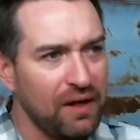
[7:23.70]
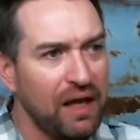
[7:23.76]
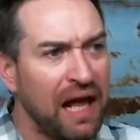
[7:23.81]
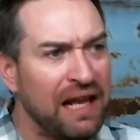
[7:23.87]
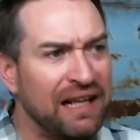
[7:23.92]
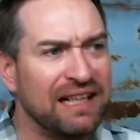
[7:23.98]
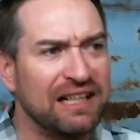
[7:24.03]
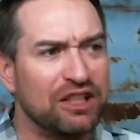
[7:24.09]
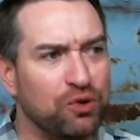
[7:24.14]

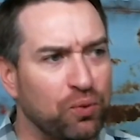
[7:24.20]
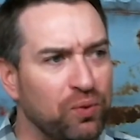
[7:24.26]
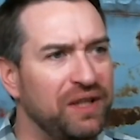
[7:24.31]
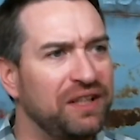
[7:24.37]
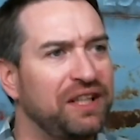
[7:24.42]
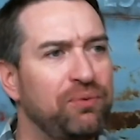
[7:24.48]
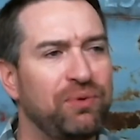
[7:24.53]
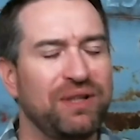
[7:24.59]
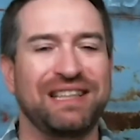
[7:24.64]
I think it's
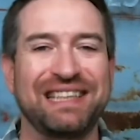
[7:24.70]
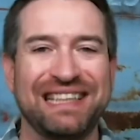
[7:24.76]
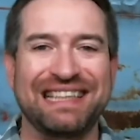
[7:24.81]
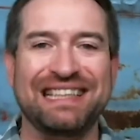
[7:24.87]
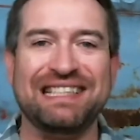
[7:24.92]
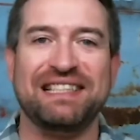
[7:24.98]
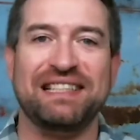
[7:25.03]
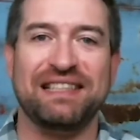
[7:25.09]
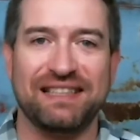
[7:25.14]
really, really
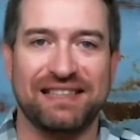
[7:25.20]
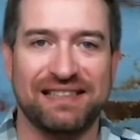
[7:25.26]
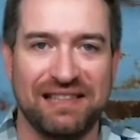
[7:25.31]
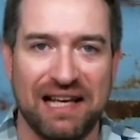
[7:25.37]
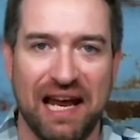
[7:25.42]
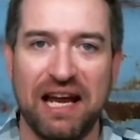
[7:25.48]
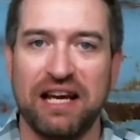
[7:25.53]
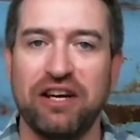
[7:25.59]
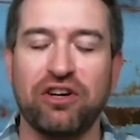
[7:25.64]
easy to
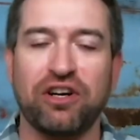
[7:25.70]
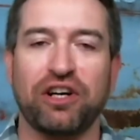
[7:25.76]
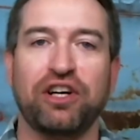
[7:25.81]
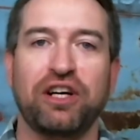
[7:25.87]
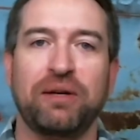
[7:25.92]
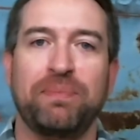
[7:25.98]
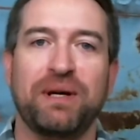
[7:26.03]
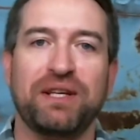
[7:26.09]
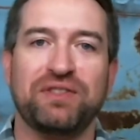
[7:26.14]
say you're a
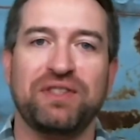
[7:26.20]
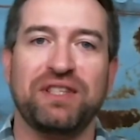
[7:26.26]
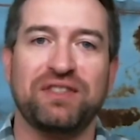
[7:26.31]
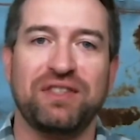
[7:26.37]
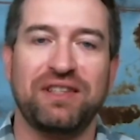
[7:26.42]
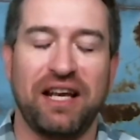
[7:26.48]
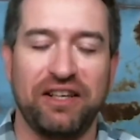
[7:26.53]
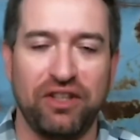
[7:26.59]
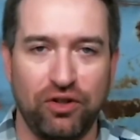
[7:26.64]
good business
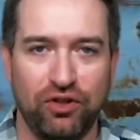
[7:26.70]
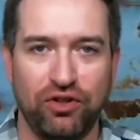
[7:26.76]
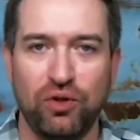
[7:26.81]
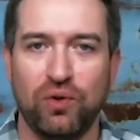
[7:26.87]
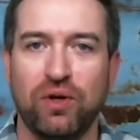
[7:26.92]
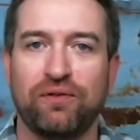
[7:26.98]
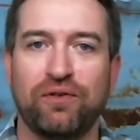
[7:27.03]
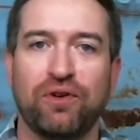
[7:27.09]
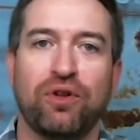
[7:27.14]
and that you
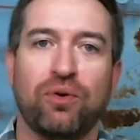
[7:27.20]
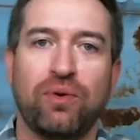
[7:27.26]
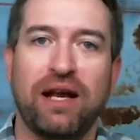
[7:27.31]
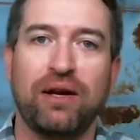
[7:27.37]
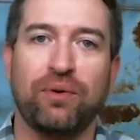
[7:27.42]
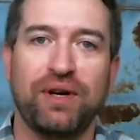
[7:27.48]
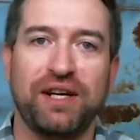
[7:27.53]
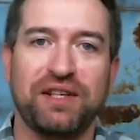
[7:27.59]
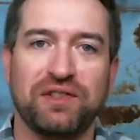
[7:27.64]
do it for the
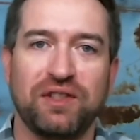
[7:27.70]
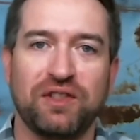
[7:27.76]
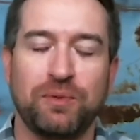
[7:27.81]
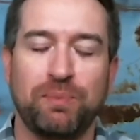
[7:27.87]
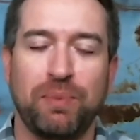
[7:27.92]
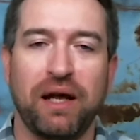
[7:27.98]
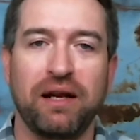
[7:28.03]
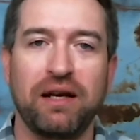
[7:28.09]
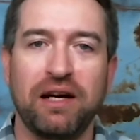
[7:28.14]
right reasons,
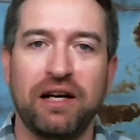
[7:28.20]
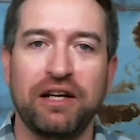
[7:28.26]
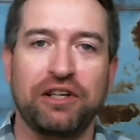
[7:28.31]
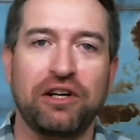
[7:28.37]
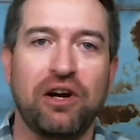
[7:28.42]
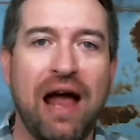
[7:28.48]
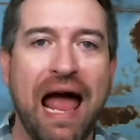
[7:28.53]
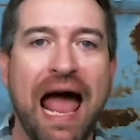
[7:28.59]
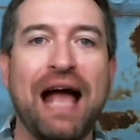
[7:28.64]
but
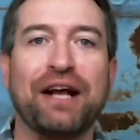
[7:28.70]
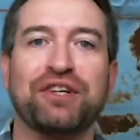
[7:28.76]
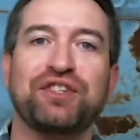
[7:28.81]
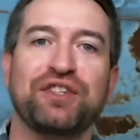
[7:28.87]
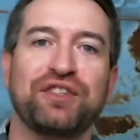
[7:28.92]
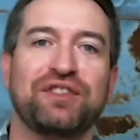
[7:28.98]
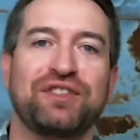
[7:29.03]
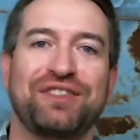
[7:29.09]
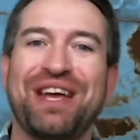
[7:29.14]
your
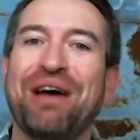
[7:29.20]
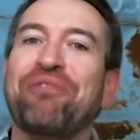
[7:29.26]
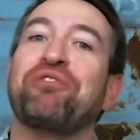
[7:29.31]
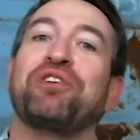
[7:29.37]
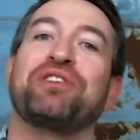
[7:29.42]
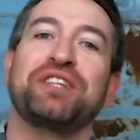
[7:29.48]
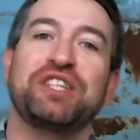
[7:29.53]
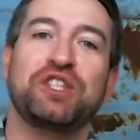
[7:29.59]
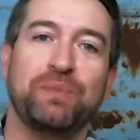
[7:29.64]
actions
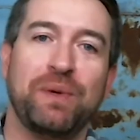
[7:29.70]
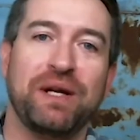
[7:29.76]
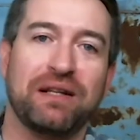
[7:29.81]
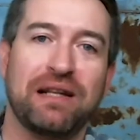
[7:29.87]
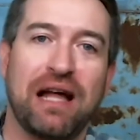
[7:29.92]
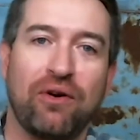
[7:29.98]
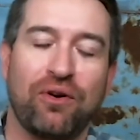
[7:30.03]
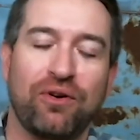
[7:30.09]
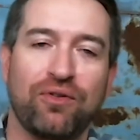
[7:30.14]
definitely speak
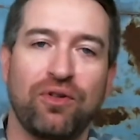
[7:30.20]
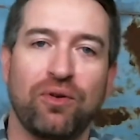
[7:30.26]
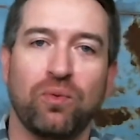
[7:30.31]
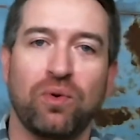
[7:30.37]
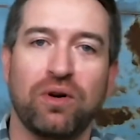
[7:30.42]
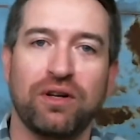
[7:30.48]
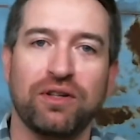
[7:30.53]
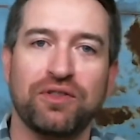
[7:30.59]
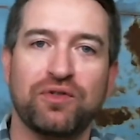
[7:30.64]
louder than
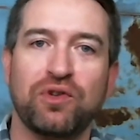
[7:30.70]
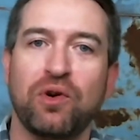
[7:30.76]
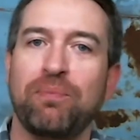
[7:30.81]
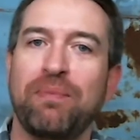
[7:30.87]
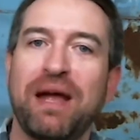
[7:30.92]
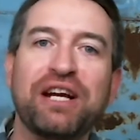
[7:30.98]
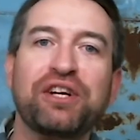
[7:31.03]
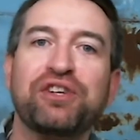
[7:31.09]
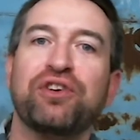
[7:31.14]
words. So
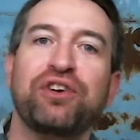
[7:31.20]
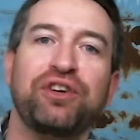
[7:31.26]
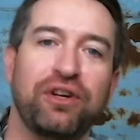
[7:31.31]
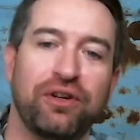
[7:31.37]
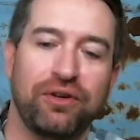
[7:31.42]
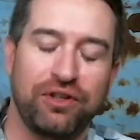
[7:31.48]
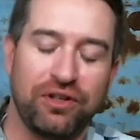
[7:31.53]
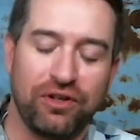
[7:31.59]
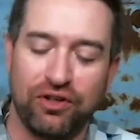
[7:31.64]
make sure
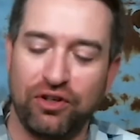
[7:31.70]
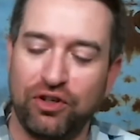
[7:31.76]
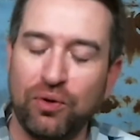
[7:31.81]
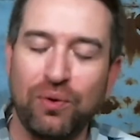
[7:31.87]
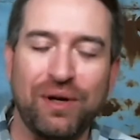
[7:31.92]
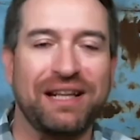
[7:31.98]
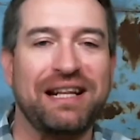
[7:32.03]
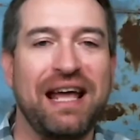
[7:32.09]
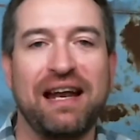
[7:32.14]
you're, you're
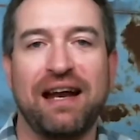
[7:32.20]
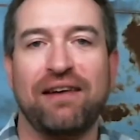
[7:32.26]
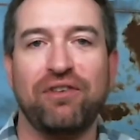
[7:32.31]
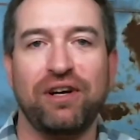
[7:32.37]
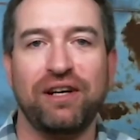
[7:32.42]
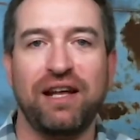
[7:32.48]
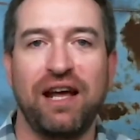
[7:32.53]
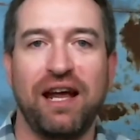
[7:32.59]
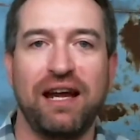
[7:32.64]
doing that
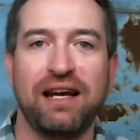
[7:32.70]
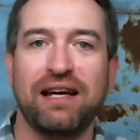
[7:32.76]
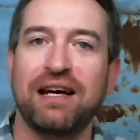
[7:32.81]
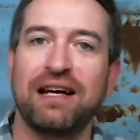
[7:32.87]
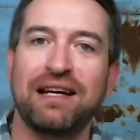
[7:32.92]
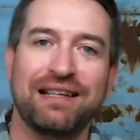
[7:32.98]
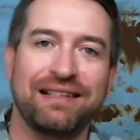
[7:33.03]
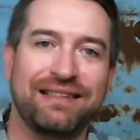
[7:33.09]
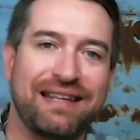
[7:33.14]
every day,
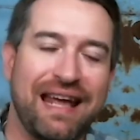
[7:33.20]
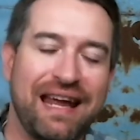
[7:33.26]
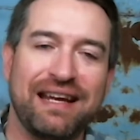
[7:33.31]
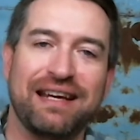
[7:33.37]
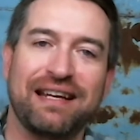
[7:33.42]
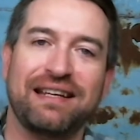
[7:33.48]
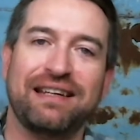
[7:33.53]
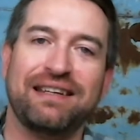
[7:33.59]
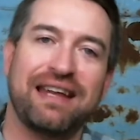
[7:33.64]

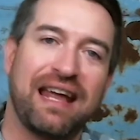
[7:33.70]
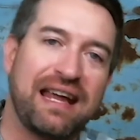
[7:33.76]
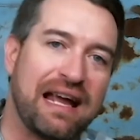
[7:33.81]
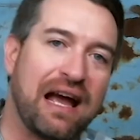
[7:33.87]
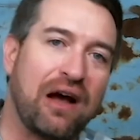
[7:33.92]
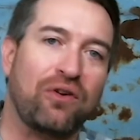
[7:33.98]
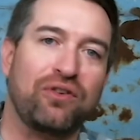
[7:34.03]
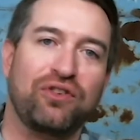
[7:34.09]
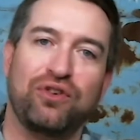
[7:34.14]
day in, day
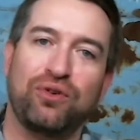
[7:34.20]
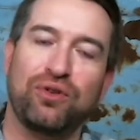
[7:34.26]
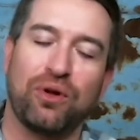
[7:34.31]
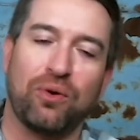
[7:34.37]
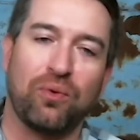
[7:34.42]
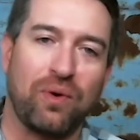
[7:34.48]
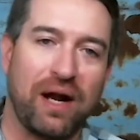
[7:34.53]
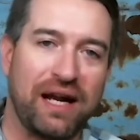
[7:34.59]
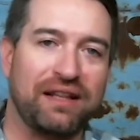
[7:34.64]
out. Do
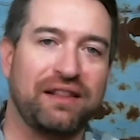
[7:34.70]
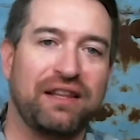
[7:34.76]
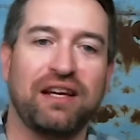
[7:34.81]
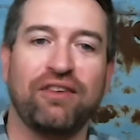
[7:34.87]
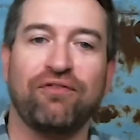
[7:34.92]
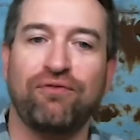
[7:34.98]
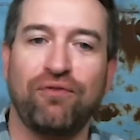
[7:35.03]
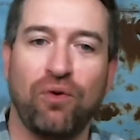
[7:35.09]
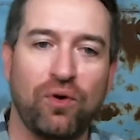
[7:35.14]
the right
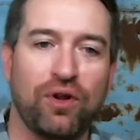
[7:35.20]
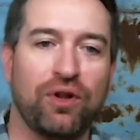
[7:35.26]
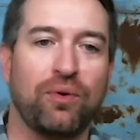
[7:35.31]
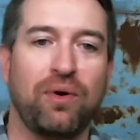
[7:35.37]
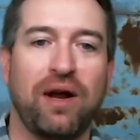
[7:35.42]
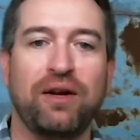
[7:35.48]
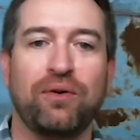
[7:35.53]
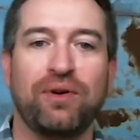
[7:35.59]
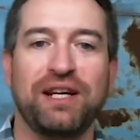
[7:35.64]
thing for the
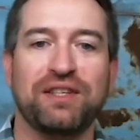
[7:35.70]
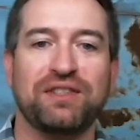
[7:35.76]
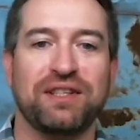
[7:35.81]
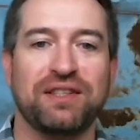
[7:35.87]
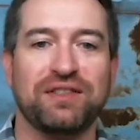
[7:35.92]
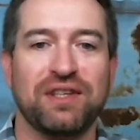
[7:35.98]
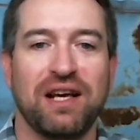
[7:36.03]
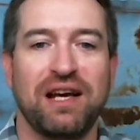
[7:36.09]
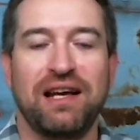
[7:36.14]
right
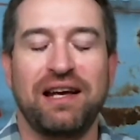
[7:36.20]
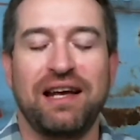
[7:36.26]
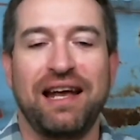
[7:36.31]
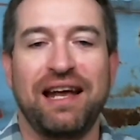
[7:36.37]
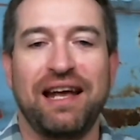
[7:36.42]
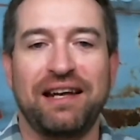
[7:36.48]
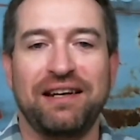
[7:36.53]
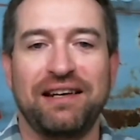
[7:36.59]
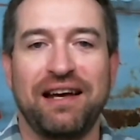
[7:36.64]
reasons.
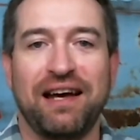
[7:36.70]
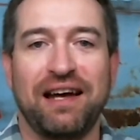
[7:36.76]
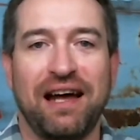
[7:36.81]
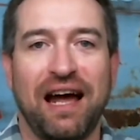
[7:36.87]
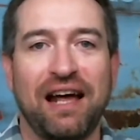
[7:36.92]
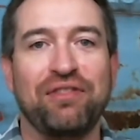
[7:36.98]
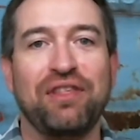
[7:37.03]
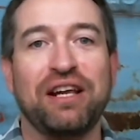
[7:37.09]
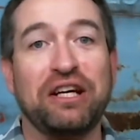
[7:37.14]
And uh,
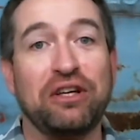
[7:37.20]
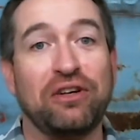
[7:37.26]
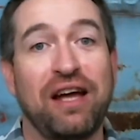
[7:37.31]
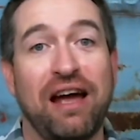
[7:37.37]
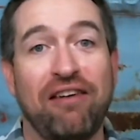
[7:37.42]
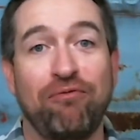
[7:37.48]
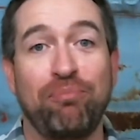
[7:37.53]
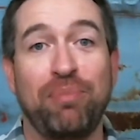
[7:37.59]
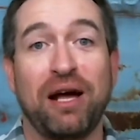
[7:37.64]
I think you'll
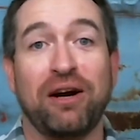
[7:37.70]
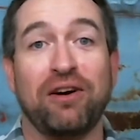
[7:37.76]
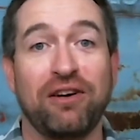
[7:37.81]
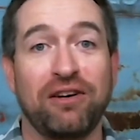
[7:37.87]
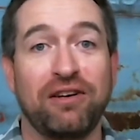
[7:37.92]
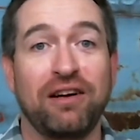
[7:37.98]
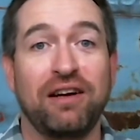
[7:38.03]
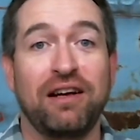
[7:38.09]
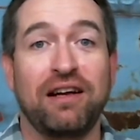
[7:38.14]
have
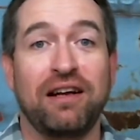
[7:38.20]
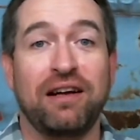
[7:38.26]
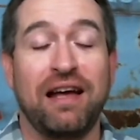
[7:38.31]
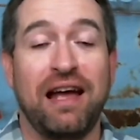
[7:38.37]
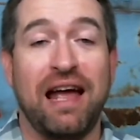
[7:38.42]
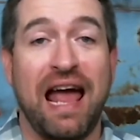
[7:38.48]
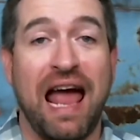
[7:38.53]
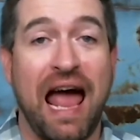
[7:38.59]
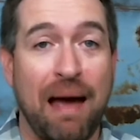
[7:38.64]
better,
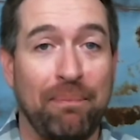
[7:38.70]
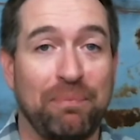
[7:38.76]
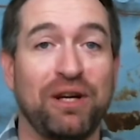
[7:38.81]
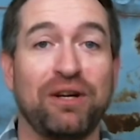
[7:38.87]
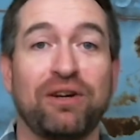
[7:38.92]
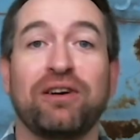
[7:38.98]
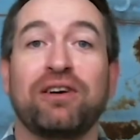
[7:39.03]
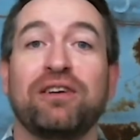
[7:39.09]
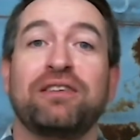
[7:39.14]

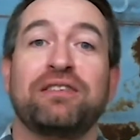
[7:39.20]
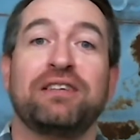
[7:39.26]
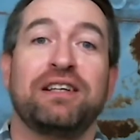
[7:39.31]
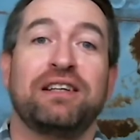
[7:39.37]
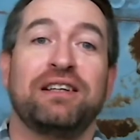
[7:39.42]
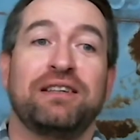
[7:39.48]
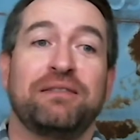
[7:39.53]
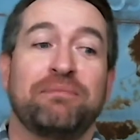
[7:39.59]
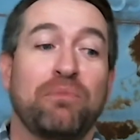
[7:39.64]
happier,
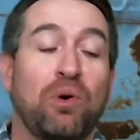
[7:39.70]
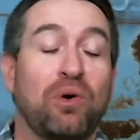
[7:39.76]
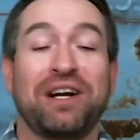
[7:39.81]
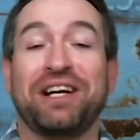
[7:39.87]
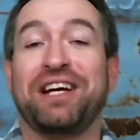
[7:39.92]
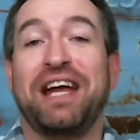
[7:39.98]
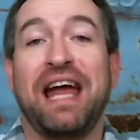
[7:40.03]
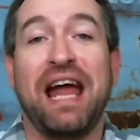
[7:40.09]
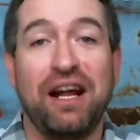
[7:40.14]
more
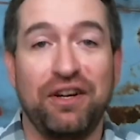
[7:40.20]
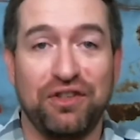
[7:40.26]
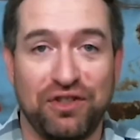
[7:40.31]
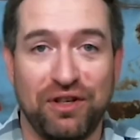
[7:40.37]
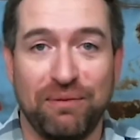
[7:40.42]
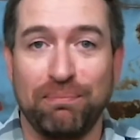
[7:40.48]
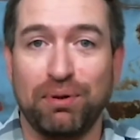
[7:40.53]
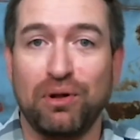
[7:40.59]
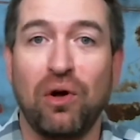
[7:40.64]
engaged
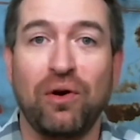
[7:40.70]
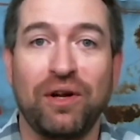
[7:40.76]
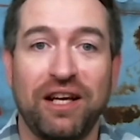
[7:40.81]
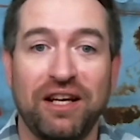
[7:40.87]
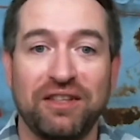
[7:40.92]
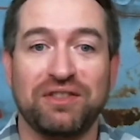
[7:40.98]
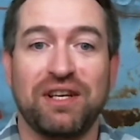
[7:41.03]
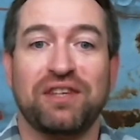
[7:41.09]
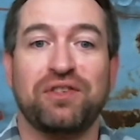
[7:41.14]

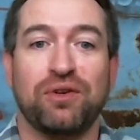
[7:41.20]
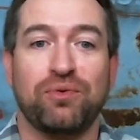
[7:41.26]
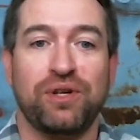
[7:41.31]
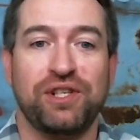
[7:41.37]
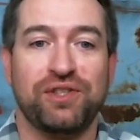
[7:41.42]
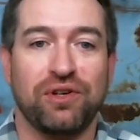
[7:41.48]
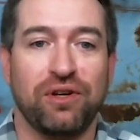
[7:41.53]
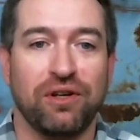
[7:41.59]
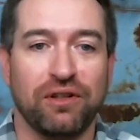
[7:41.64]
employees as a
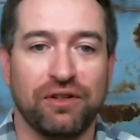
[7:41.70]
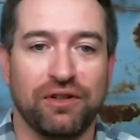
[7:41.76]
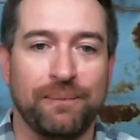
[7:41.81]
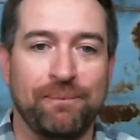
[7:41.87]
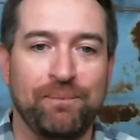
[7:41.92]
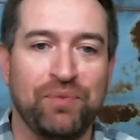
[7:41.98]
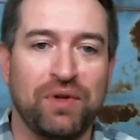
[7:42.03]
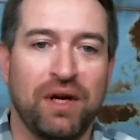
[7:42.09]
result.